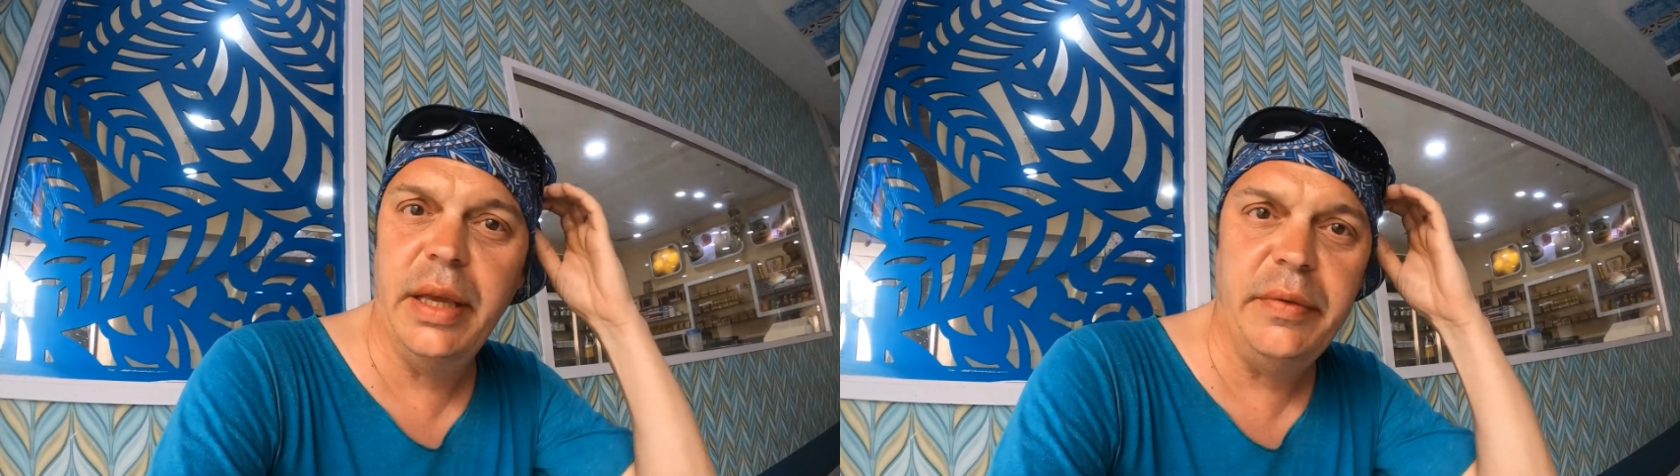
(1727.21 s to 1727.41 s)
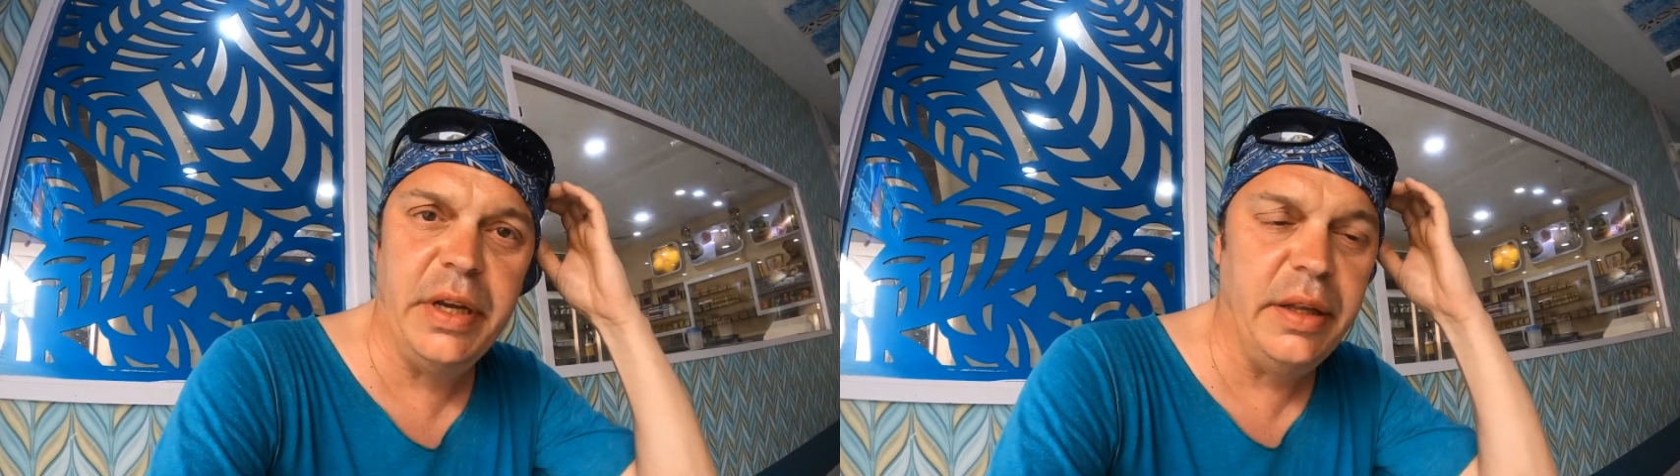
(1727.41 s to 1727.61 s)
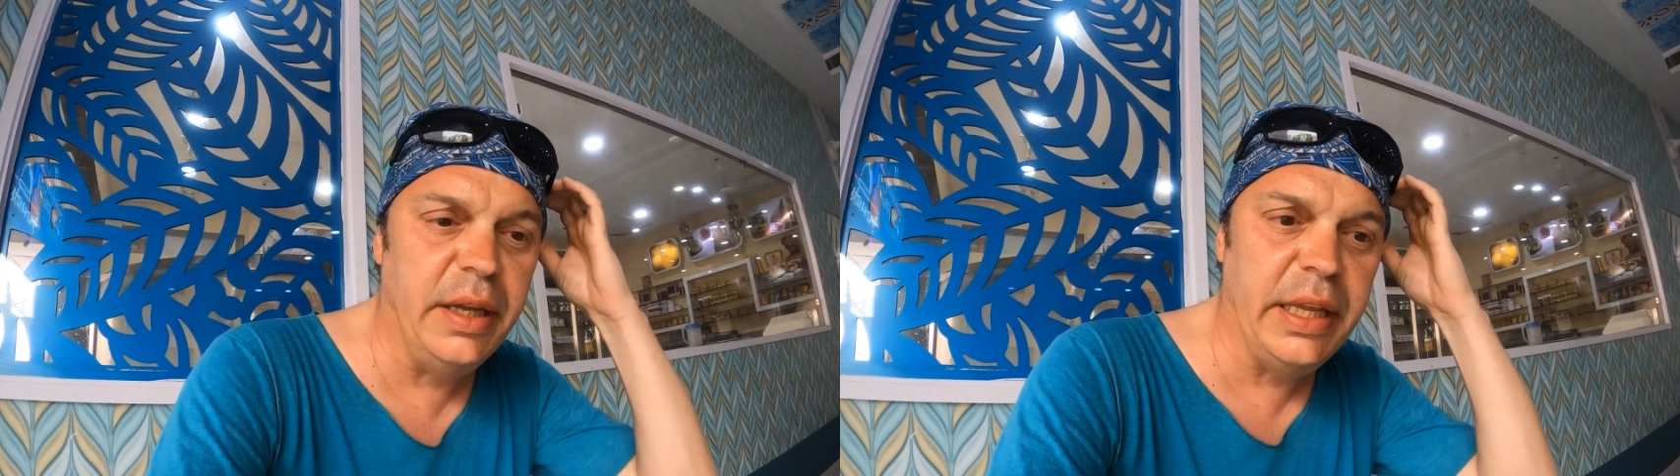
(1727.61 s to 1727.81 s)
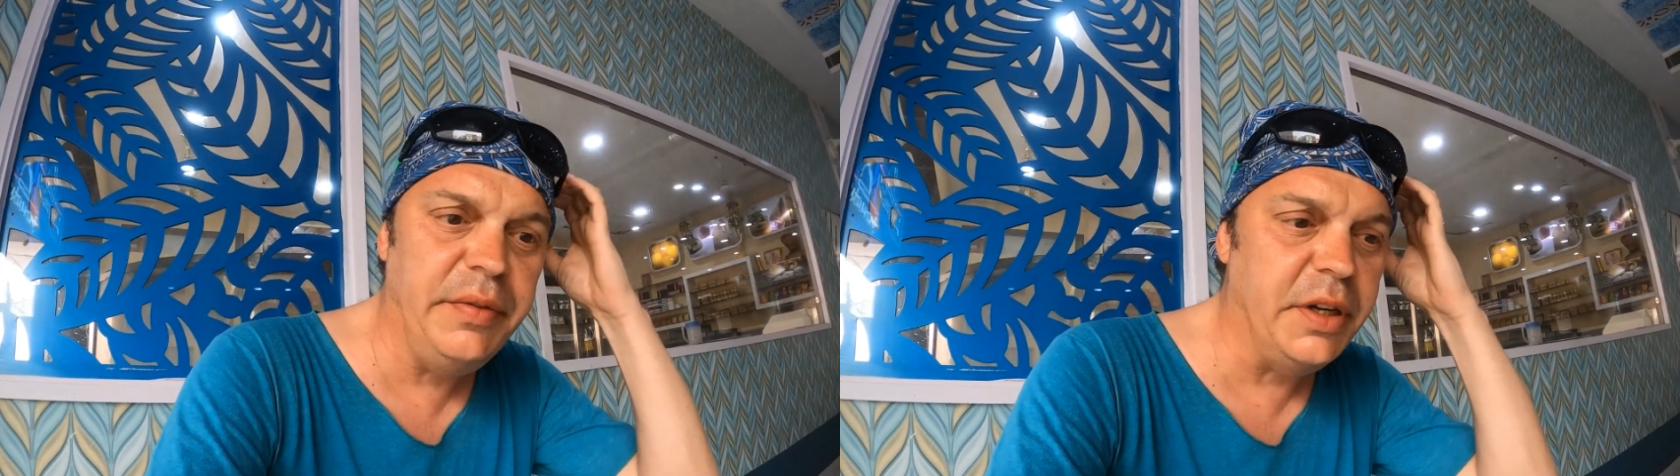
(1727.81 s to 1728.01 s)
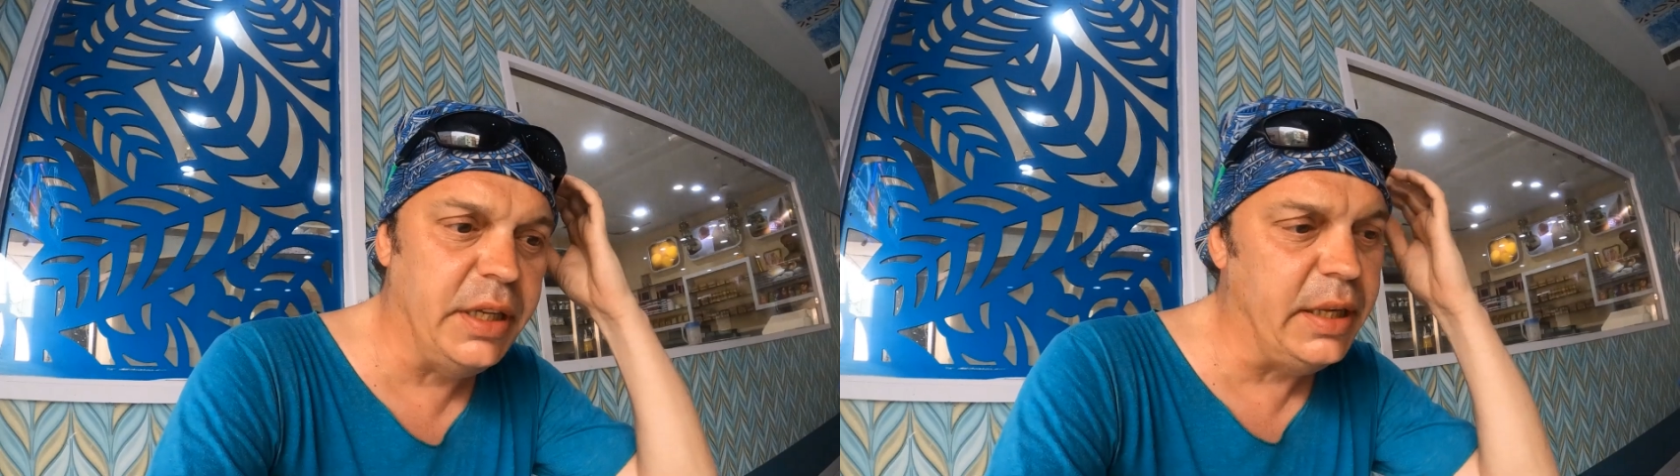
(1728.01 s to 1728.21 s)

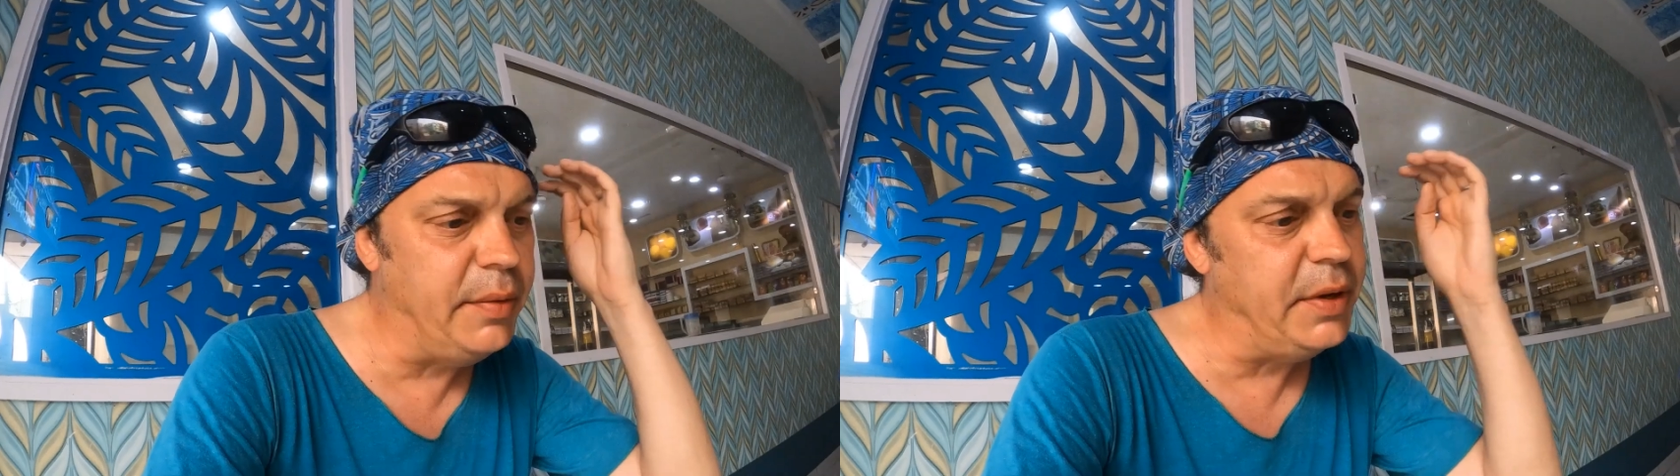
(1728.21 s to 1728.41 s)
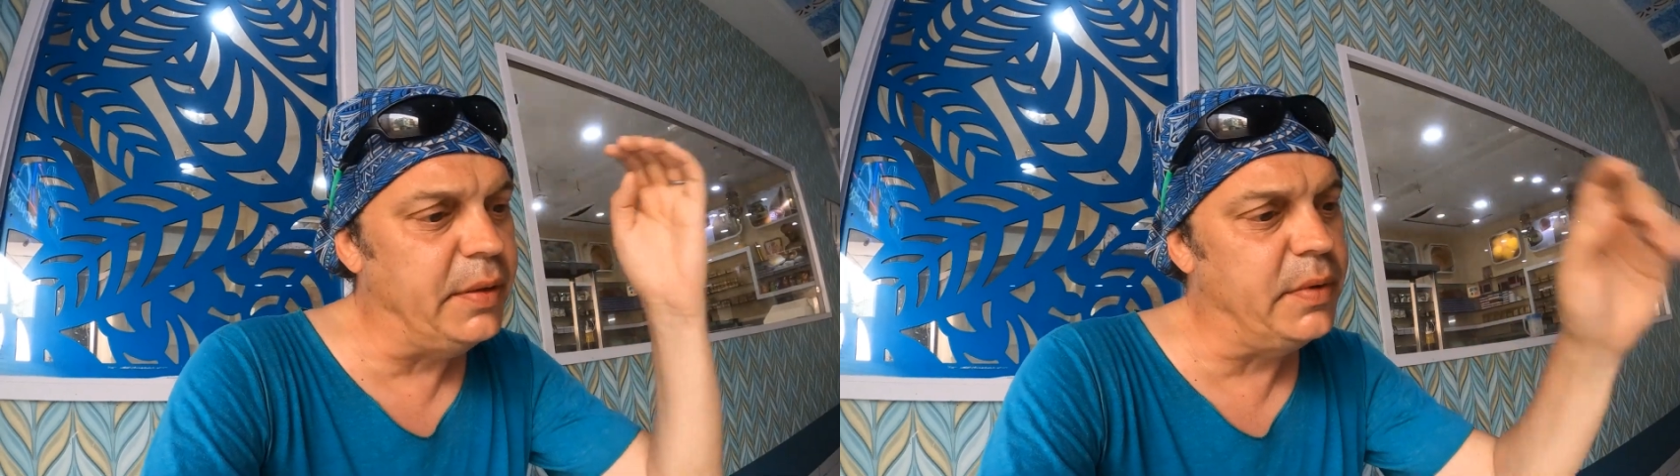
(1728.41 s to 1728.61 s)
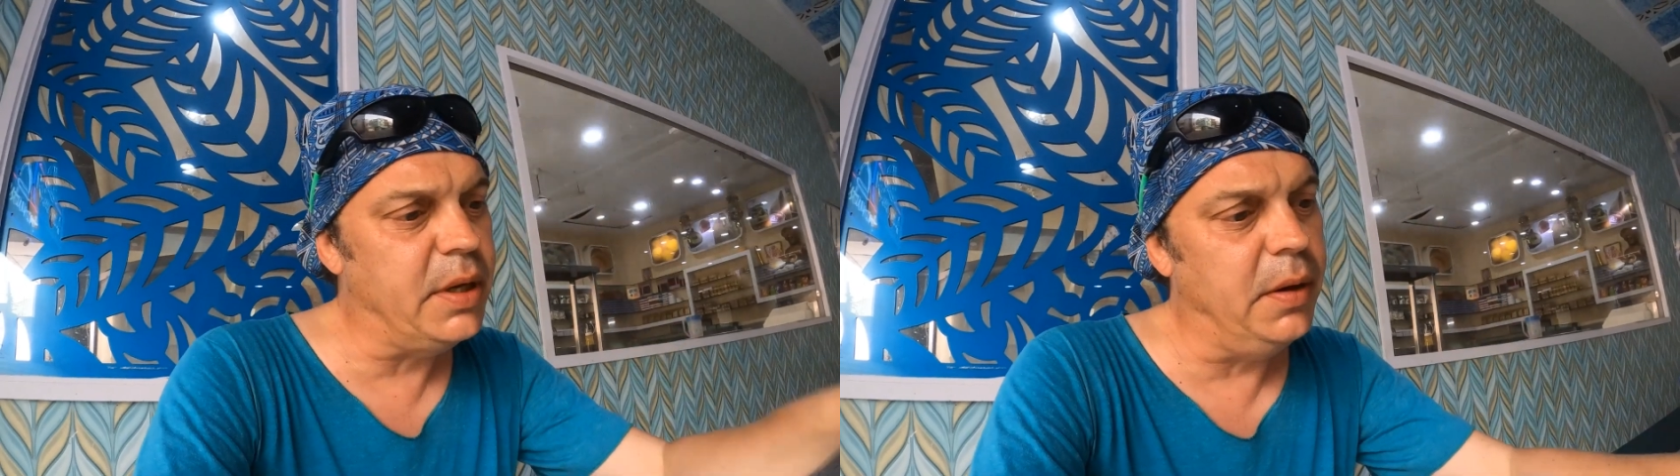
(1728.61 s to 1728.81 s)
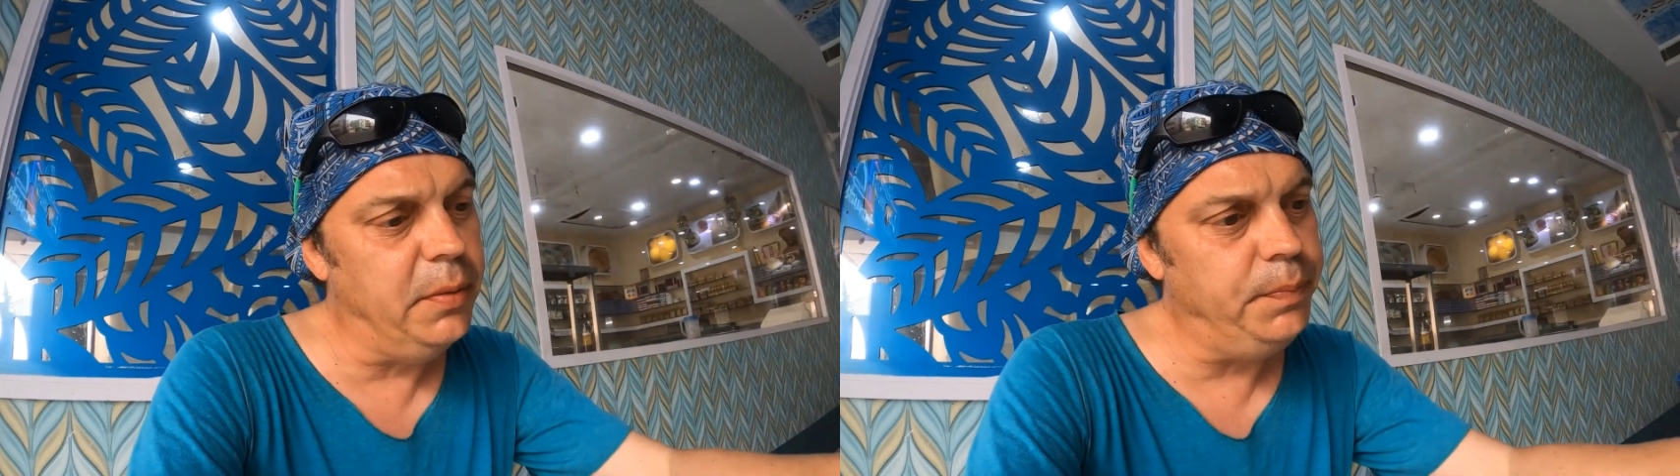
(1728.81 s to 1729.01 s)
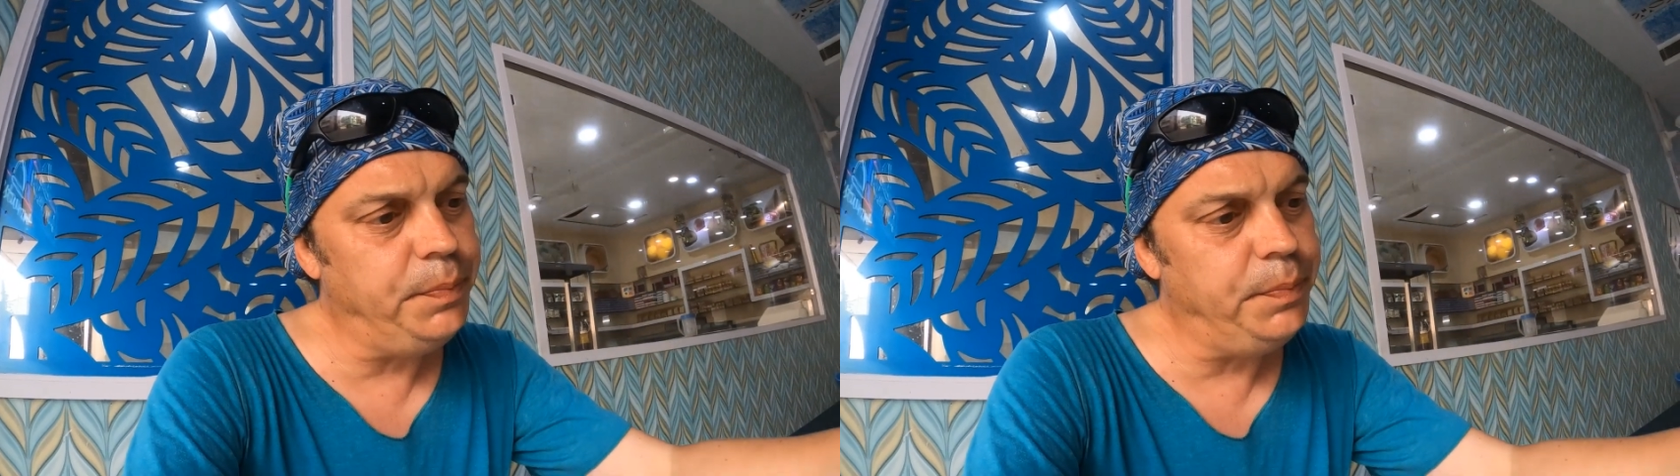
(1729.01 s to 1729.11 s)
Indian, so